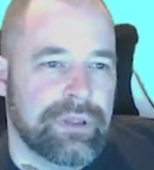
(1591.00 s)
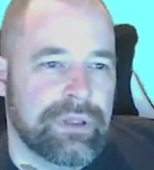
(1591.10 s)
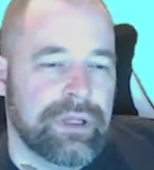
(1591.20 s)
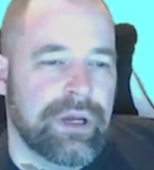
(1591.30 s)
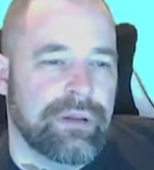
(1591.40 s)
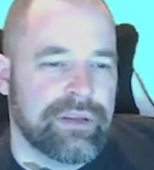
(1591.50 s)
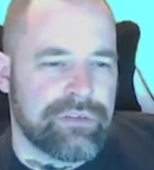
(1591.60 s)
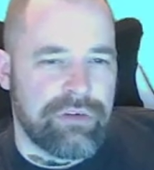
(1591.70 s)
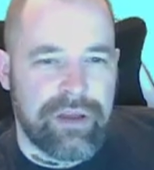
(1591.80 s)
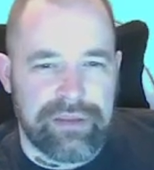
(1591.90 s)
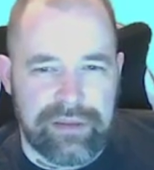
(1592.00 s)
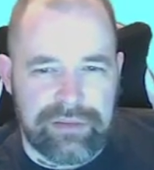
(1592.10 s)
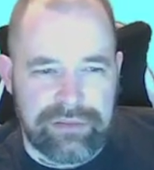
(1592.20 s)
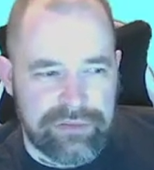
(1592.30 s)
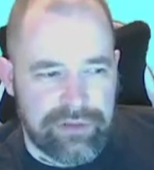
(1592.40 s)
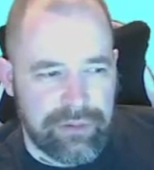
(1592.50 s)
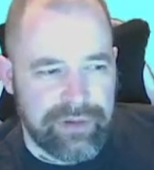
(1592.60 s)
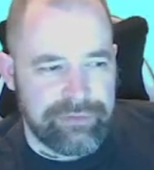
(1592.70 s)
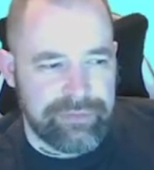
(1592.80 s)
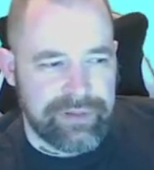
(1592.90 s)
Oh, let's try this. So
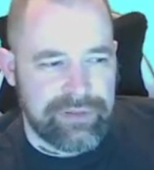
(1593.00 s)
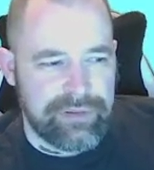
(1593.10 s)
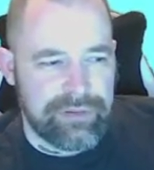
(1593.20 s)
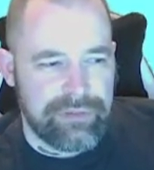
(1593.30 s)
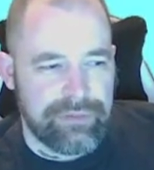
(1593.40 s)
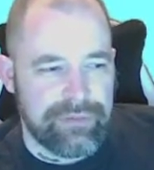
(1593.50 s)
if we do,